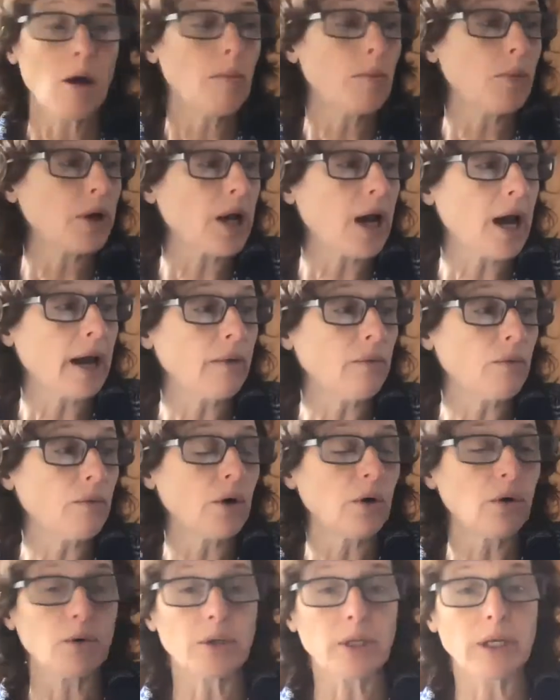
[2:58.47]
But I
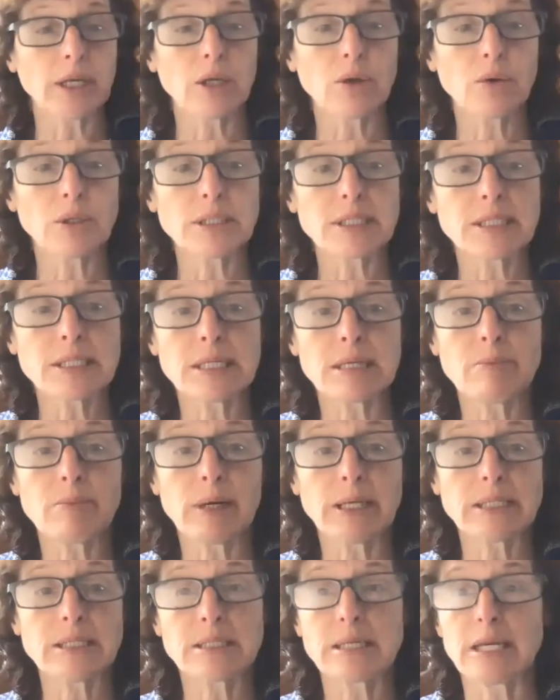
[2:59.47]
wrote, like, you can see
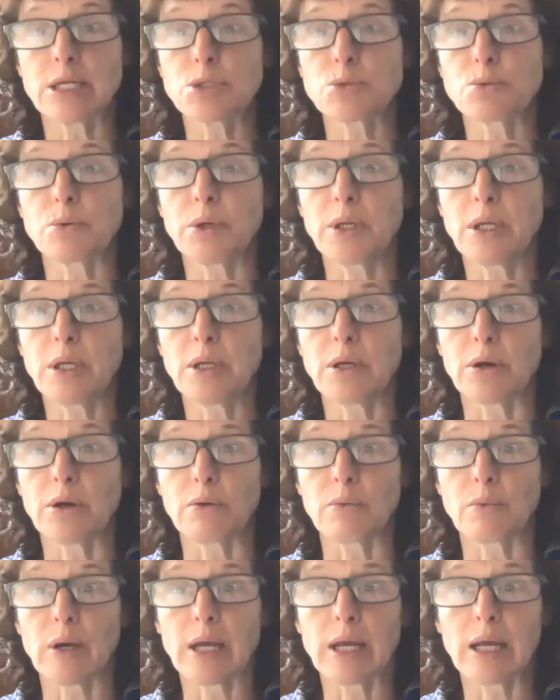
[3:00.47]
my schedule here,
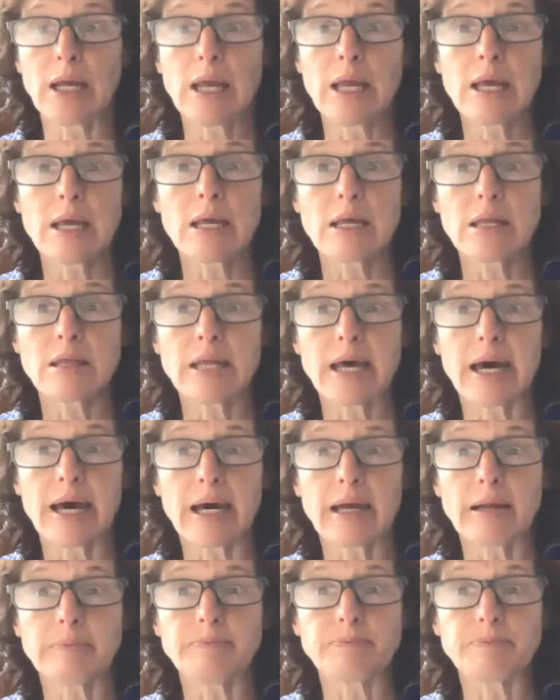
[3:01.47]
right? That